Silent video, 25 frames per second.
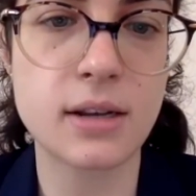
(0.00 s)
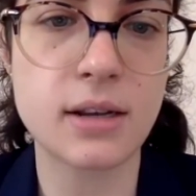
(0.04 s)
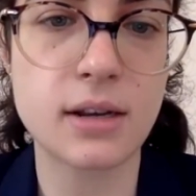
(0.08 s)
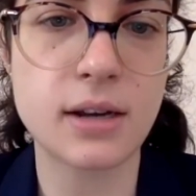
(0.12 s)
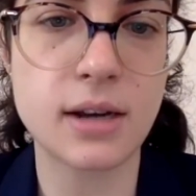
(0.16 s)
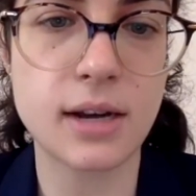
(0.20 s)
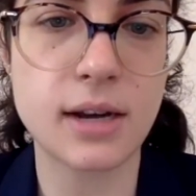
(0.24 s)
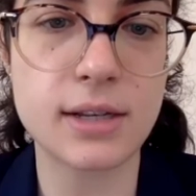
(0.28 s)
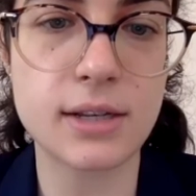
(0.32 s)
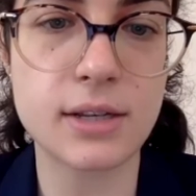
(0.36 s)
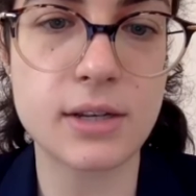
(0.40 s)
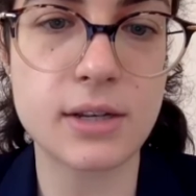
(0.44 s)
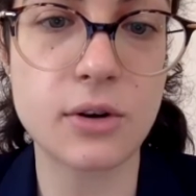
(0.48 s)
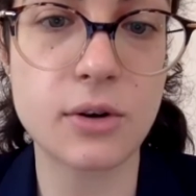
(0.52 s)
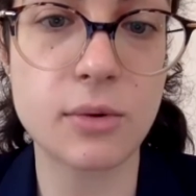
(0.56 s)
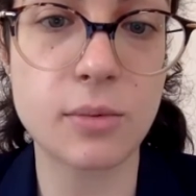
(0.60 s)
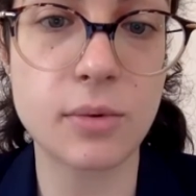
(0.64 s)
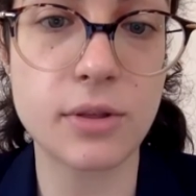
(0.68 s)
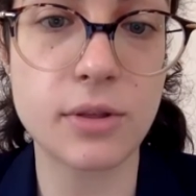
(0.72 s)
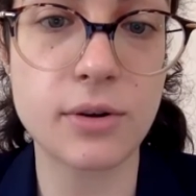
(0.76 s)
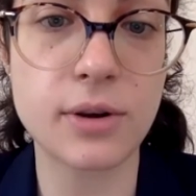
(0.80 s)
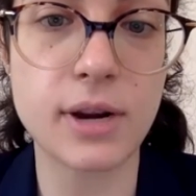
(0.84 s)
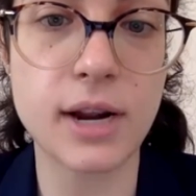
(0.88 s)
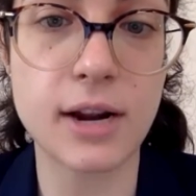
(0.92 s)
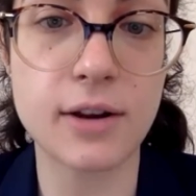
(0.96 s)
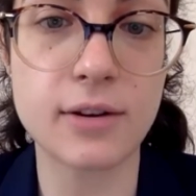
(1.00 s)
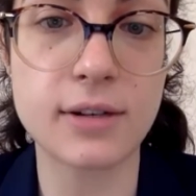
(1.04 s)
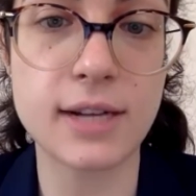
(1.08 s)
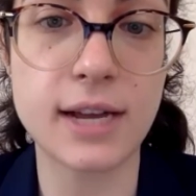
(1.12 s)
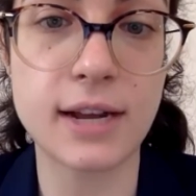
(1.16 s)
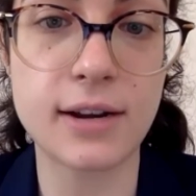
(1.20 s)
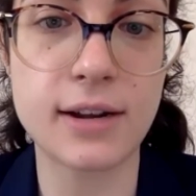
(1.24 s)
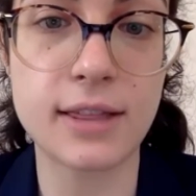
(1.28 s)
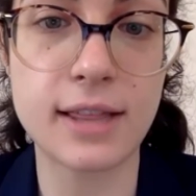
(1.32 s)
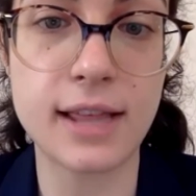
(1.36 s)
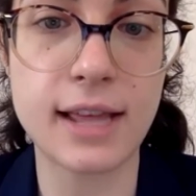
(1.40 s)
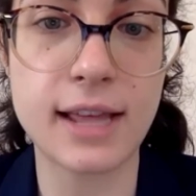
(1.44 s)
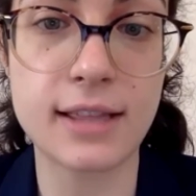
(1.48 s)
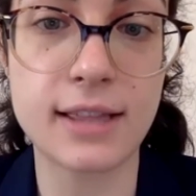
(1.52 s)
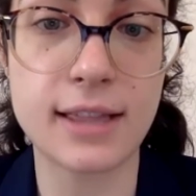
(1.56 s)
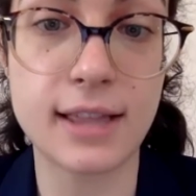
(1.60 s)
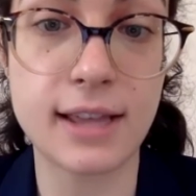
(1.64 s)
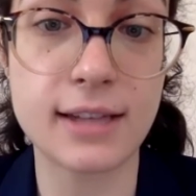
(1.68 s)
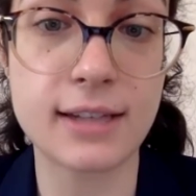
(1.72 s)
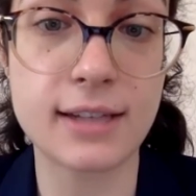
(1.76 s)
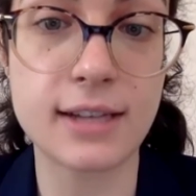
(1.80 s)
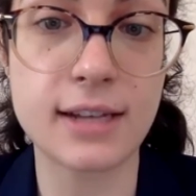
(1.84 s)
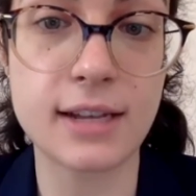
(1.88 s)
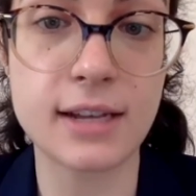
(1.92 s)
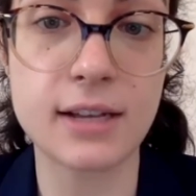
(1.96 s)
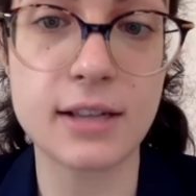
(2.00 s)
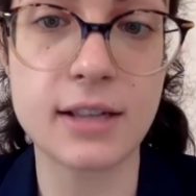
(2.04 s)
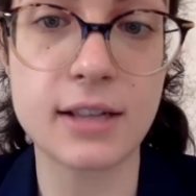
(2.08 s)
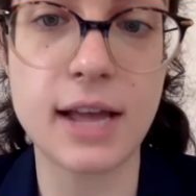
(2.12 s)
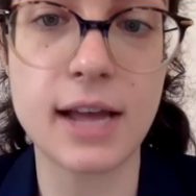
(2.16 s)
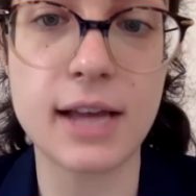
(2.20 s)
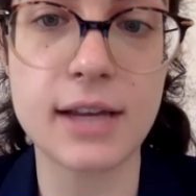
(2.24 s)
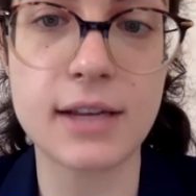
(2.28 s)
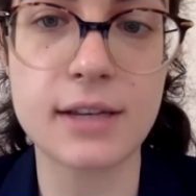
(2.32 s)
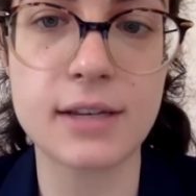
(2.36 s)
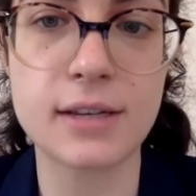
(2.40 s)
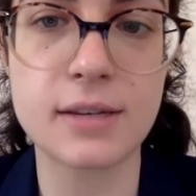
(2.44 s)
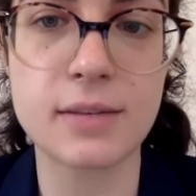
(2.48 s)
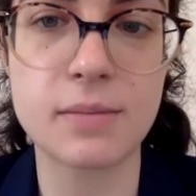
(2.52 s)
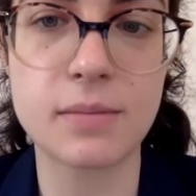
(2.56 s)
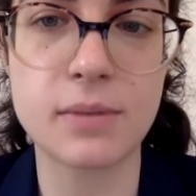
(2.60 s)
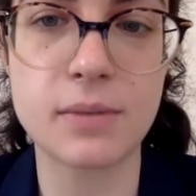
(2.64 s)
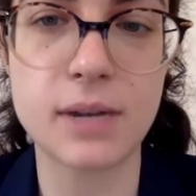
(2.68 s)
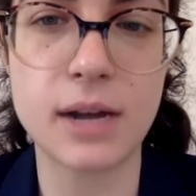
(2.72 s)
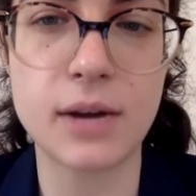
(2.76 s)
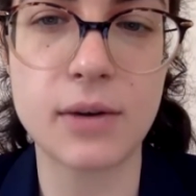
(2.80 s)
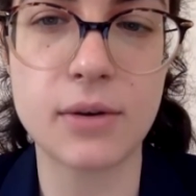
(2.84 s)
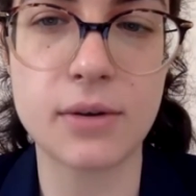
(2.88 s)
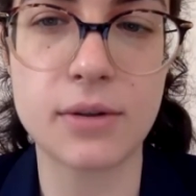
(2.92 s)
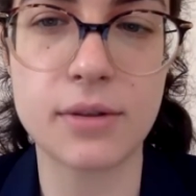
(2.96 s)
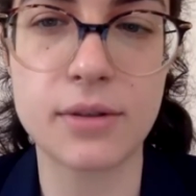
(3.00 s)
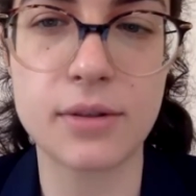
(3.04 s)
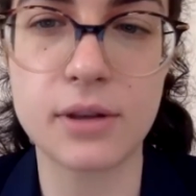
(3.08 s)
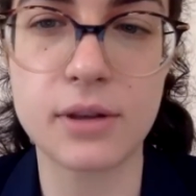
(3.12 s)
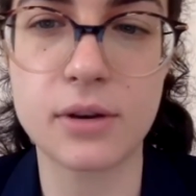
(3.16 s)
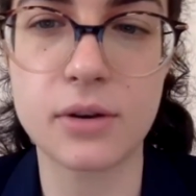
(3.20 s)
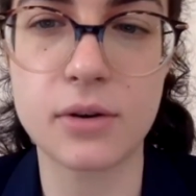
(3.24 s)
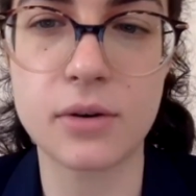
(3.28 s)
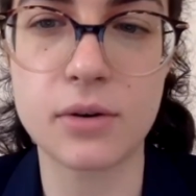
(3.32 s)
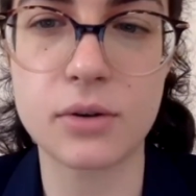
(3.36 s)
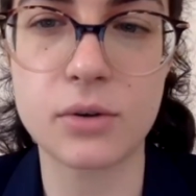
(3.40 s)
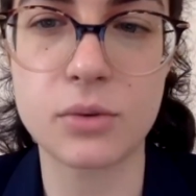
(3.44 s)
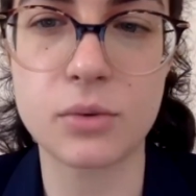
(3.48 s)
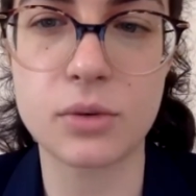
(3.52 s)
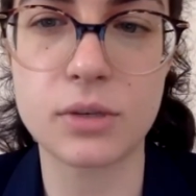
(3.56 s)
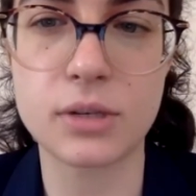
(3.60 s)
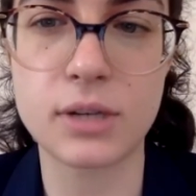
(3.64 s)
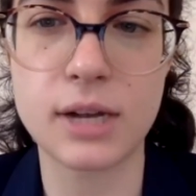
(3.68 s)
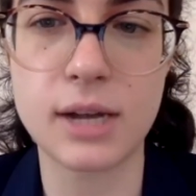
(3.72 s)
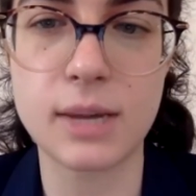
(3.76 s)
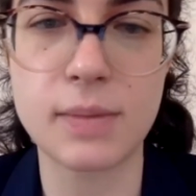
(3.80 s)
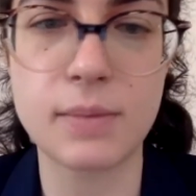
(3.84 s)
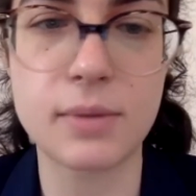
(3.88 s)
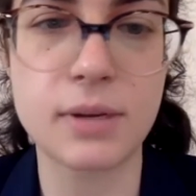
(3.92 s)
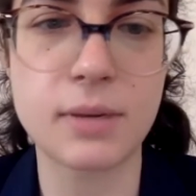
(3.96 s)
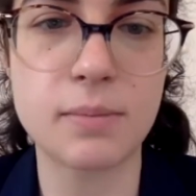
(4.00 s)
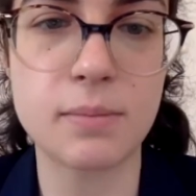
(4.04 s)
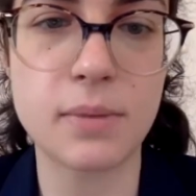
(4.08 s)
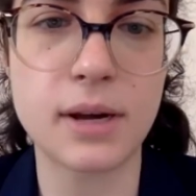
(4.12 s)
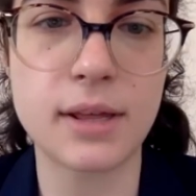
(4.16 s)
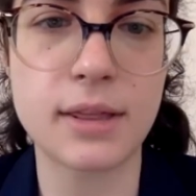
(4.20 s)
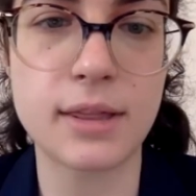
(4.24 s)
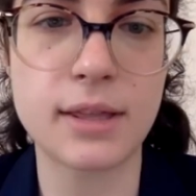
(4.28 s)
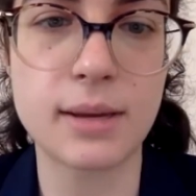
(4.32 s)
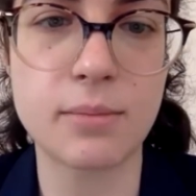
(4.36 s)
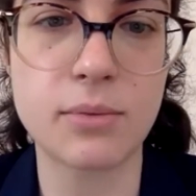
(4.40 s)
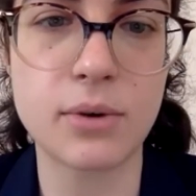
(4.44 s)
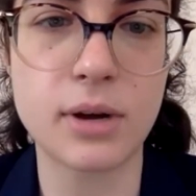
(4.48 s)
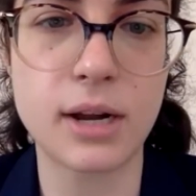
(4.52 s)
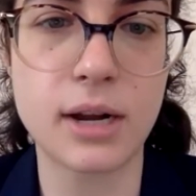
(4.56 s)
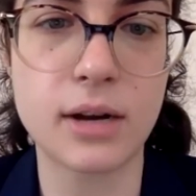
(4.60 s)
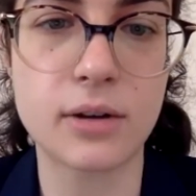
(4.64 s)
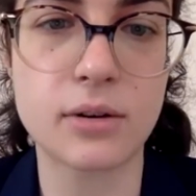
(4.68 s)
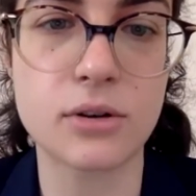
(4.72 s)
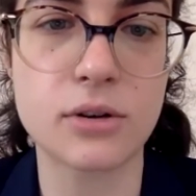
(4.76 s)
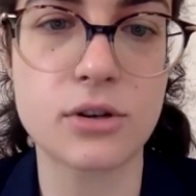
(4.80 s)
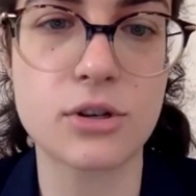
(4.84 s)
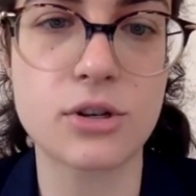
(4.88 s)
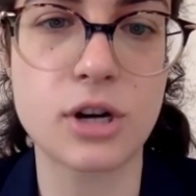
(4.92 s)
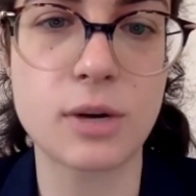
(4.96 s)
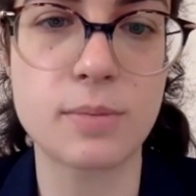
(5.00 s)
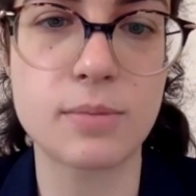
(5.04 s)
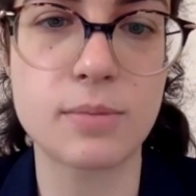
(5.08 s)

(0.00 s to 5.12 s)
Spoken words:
I'd seen her with her hair down in that day in class, but now her thick curls were done up in a bun that brought out her sharp